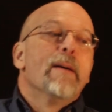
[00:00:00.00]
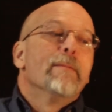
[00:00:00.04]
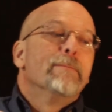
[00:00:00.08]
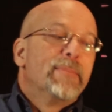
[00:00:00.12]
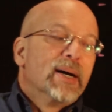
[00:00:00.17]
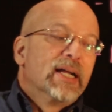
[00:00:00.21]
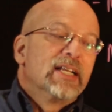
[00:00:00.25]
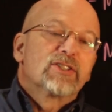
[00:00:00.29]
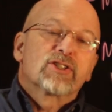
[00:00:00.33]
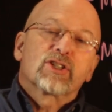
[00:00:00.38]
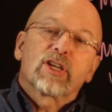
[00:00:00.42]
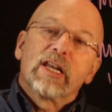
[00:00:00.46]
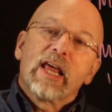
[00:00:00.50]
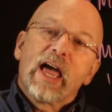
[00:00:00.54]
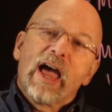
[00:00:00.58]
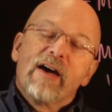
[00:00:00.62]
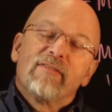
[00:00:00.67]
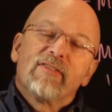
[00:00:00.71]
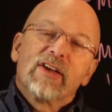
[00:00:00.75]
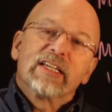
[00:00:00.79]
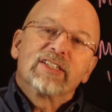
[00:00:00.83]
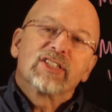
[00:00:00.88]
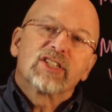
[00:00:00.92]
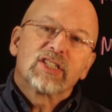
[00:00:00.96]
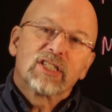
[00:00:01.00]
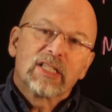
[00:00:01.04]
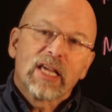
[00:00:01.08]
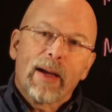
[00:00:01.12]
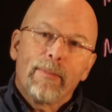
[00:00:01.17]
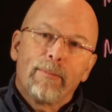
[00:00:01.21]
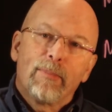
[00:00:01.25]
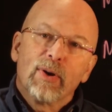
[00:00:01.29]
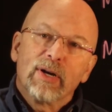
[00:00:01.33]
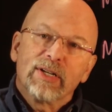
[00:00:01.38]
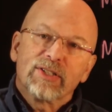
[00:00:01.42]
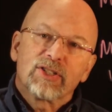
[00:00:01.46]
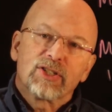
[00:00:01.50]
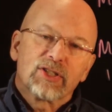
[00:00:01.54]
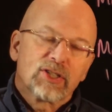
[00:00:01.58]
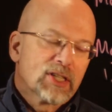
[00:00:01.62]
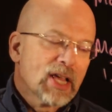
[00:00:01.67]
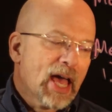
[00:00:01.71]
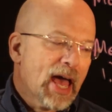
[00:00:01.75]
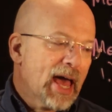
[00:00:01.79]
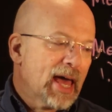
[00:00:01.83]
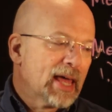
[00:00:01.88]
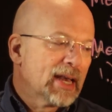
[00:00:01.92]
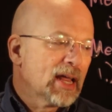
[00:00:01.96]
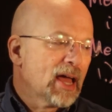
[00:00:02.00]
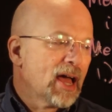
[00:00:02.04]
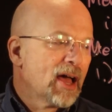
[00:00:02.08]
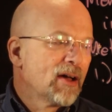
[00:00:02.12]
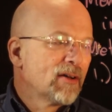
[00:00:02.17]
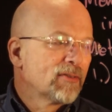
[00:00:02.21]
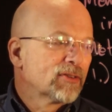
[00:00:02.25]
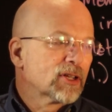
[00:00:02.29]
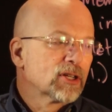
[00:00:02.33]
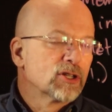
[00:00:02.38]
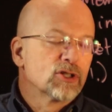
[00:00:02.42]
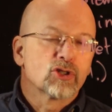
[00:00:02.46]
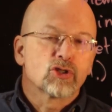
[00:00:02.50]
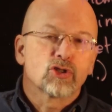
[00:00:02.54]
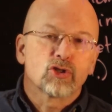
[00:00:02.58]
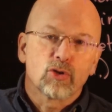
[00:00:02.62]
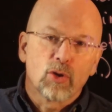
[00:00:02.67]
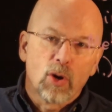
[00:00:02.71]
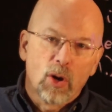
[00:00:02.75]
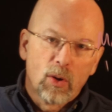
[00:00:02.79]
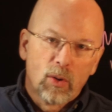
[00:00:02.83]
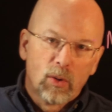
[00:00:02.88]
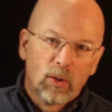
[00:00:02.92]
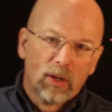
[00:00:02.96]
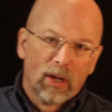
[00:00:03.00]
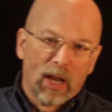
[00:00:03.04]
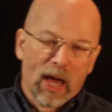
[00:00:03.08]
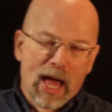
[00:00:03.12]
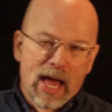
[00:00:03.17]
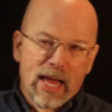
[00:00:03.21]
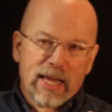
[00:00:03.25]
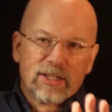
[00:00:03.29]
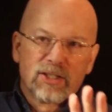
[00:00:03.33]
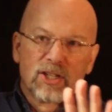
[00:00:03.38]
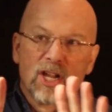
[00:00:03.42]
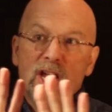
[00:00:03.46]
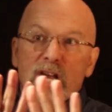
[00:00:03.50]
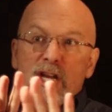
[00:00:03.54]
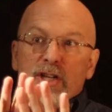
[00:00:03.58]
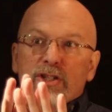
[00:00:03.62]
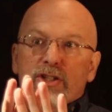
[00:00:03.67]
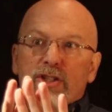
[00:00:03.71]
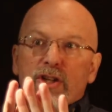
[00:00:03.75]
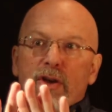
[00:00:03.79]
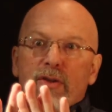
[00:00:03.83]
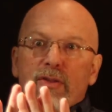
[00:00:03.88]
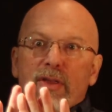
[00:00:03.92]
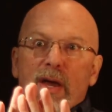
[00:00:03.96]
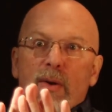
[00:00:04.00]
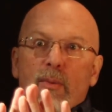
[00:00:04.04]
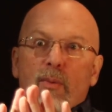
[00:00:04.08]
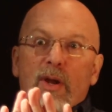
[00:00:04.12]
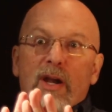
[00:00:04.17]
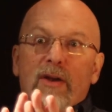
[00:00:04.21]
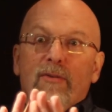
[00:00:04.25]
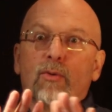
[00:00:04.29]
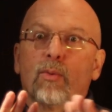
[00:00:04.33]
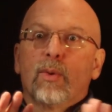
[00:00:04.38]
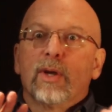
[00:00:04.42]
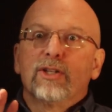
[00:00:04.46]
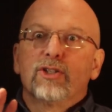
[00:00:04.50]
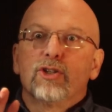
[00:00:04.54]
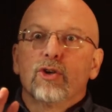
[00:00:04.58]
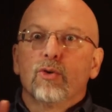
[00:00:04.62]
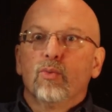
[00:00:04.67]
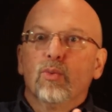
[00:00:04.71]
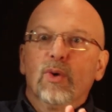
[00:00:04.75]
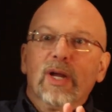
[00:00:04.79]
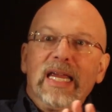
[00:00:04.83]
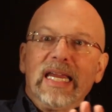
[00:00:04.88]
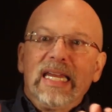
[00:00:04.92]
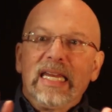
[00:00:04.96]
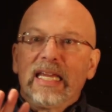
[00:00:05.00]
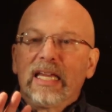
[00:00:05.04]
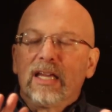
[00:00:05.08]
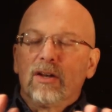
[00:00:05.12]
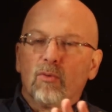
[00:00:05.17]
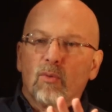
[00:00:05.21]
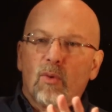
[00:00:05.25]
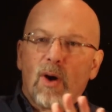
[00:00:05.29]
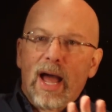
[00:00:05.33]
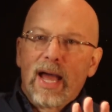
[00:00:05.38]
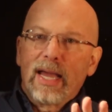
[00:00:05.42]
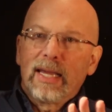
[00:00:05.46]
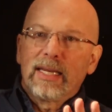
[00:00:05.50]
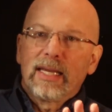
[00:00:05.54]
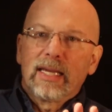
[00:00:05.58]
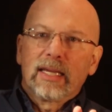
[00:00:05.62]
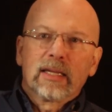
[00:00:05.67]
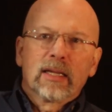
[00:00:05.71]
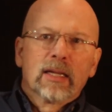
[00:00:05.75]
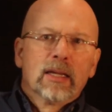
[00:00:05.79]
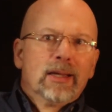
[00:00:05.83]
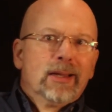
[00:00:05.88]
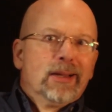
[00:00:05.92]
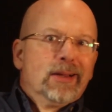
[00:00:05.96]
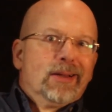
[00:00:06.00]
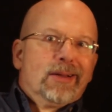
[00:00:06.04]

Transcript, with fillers: but it's going to have a separate set of control lines so that whenever we do reading and writing,